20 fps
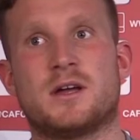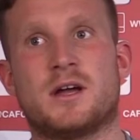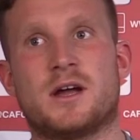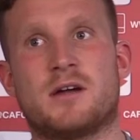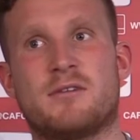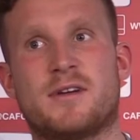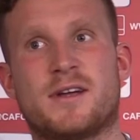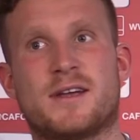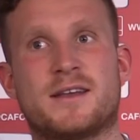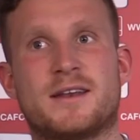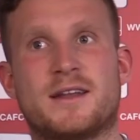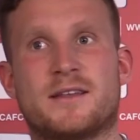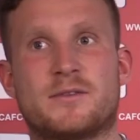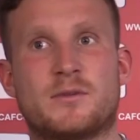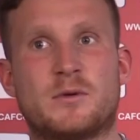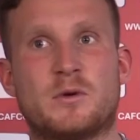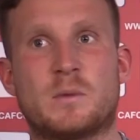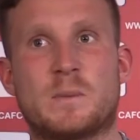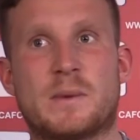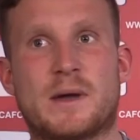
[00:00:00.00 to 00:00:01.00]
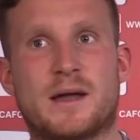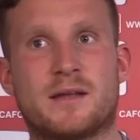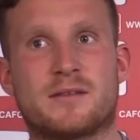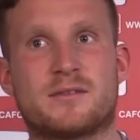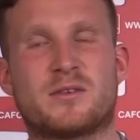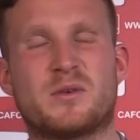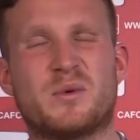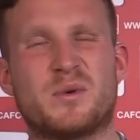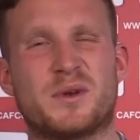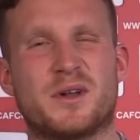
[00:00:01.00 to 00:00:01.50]
I reckon I do about
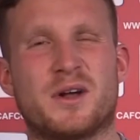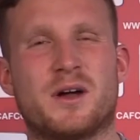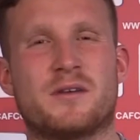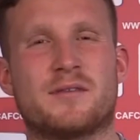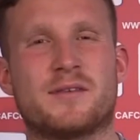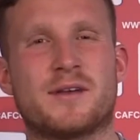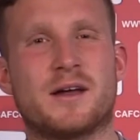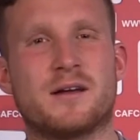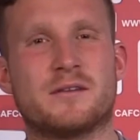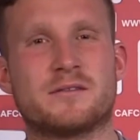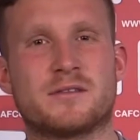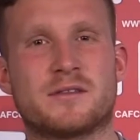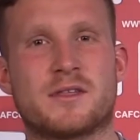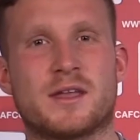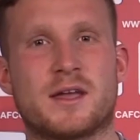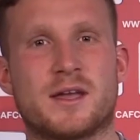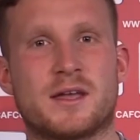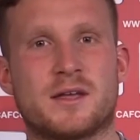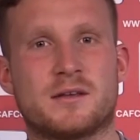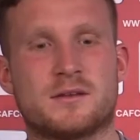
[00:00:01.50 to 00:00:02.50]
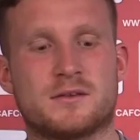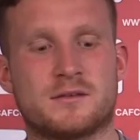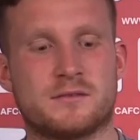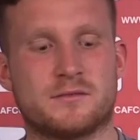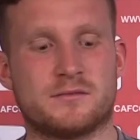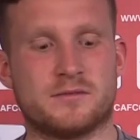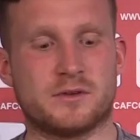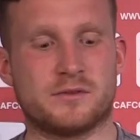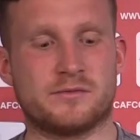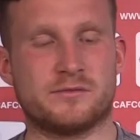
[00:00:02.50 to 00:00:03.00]
two and a half hours a day
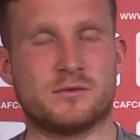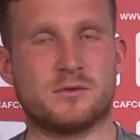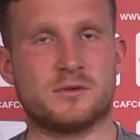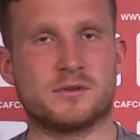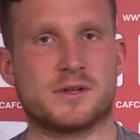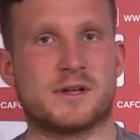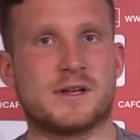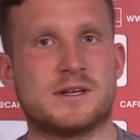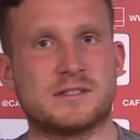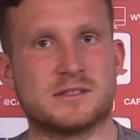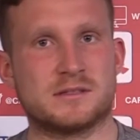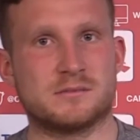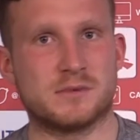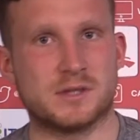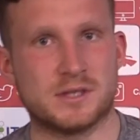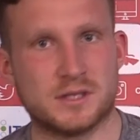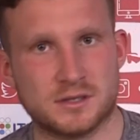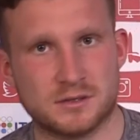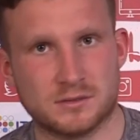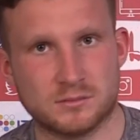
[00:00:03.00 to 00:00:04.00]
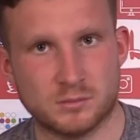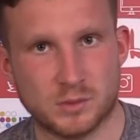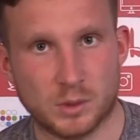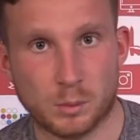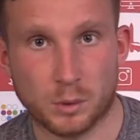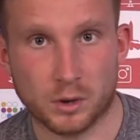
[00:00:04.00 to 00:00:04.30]
for the four days that we, we